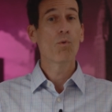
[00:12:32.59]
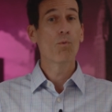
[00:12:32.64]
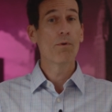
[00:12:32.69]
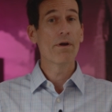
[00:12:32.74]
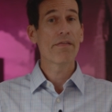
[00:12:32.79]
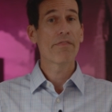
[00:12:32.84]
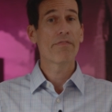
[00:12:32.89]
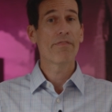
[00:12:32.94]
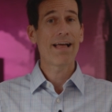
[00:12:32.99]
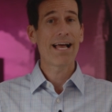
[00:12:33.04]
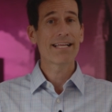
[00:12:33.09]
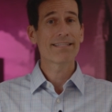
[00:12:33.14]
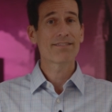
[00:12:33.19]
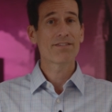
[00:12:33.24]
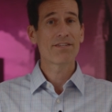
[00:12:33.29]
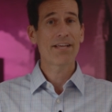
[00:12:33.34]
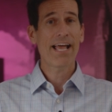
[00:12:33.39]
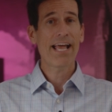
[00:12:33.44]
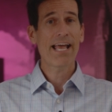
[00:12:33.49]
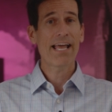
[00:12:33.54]
With that
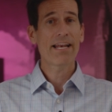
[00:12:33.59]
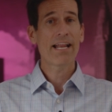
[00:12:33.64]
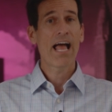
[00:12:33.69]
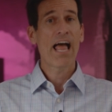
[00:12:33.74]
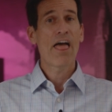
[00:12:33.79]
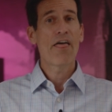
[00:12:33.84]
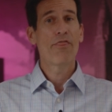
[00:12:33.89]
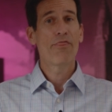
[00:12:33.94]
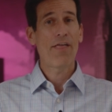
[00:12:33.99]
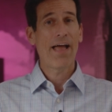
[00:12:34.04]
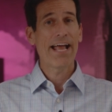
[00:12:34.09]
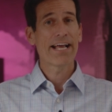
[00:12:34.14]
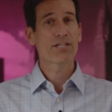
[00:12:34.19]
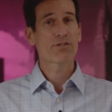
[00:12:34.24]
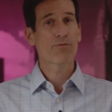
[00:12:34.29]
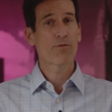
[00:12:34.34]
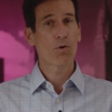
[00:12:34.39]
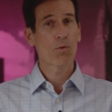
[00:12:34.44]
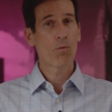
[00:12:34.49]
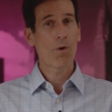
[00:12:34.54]
said,
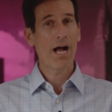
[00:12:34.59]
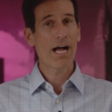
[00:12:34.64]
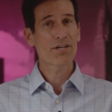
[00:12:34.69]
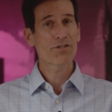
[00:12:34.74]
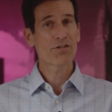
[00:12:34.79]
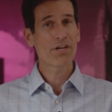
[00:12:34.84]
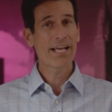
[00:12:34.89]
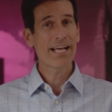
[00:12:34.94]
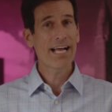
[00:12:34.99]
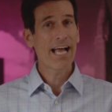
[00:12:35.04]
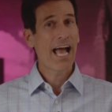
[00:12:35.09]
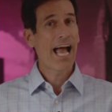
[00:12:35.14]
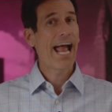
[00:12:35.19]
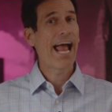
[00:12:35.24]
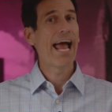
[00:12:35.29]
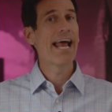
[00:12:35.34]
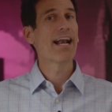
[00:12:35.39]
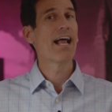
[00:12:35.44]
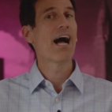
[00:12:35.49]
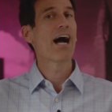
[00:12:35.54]
thanks for watching,
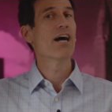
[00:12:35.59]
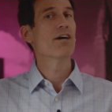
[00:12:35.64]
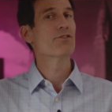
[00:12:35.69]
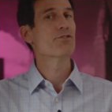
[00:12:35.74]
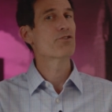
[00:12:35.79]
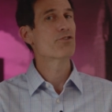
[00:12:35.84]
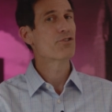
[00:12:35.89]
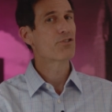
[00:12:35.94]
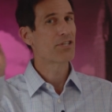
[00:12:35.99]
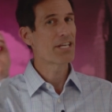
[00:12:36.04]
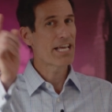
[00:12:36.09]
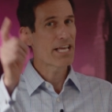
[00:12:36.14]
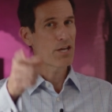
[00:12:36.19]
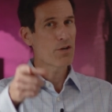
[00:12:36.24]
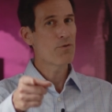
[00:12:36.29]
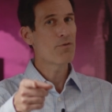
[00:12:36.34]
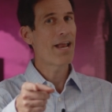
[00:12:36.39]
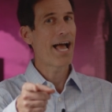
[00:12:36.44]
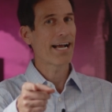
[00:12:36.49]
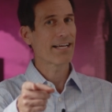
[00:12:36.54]
and I'll see
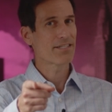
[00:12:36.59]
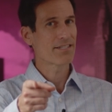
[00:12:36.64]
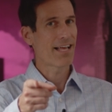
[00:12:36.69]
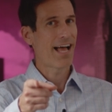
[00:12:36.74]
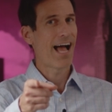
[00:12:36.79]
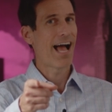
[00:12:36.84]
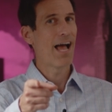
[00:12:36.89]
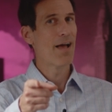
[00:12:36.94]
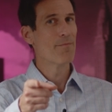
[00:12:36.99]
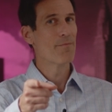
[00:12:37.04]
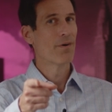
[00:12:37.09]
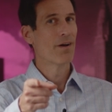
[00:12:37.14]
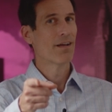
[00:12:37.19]
you next time.